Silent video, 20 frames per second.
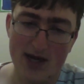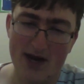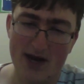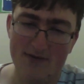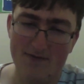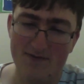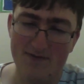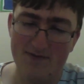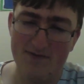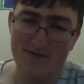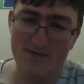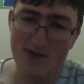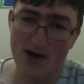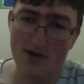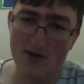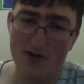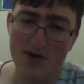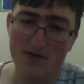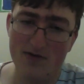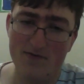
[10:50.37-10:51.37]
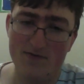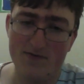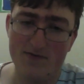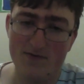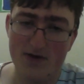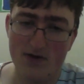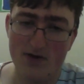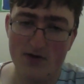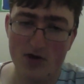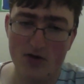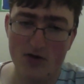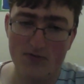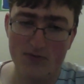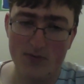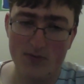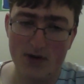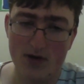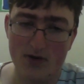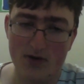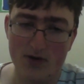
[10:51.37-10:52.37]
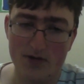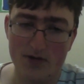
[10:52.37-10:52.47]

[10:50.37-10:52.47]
and very, very overpowered.